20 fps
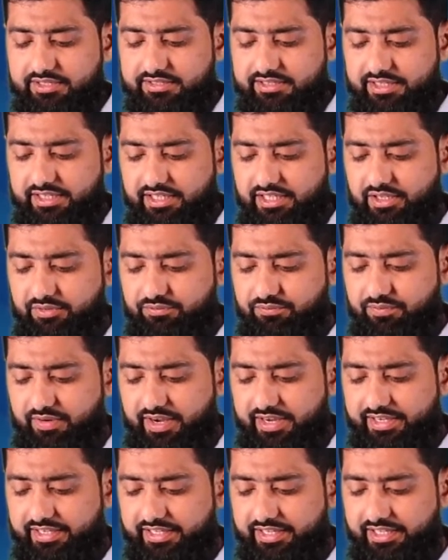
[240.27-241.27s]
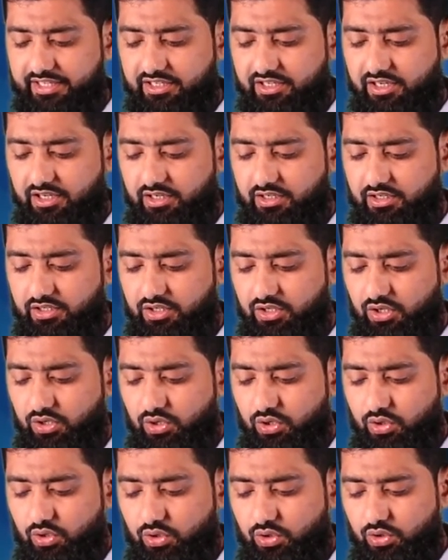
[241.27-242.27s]
it defining a
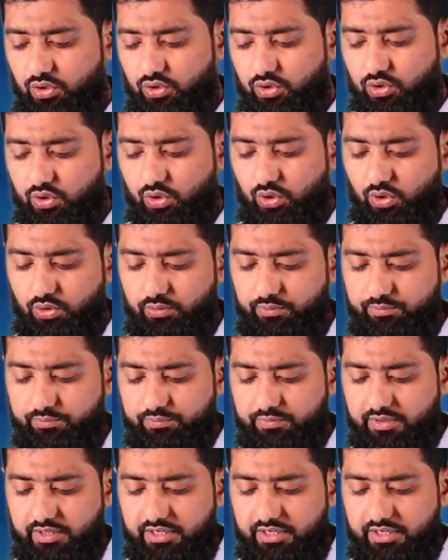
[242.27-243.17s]
row.